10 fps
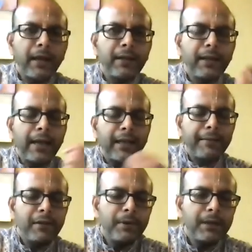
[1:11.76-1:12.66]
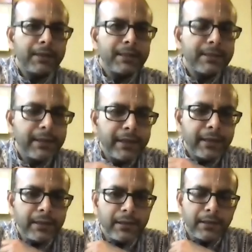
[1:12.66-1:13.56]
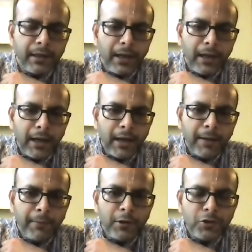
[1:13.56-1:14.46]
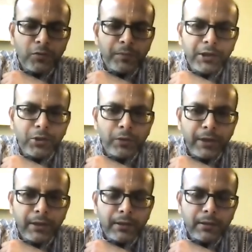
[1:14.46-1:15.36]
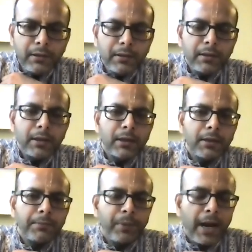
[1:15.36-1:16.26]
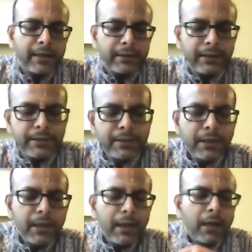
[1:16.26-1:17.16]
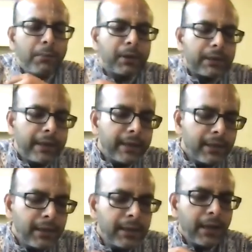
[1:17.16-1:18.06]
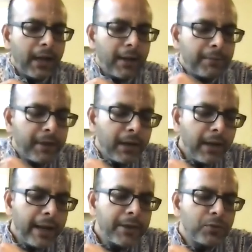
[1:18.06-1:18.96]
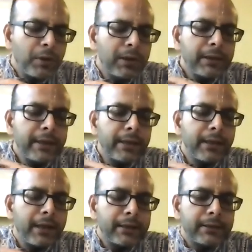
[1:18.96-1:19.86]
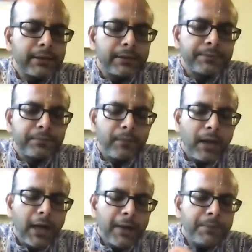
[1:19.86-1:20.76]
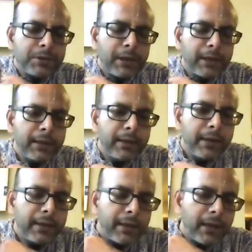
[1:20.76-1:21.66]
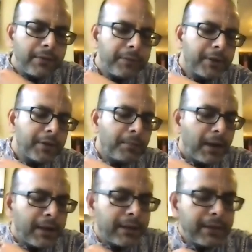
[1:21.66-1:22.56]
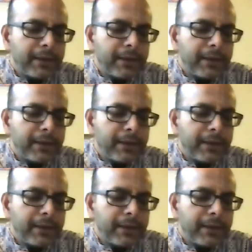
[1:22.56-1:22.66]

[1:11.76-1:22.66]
Like everybody is saying, I have also been doing the practice. But lately, I have realized one thing, that I'm studying Gita with my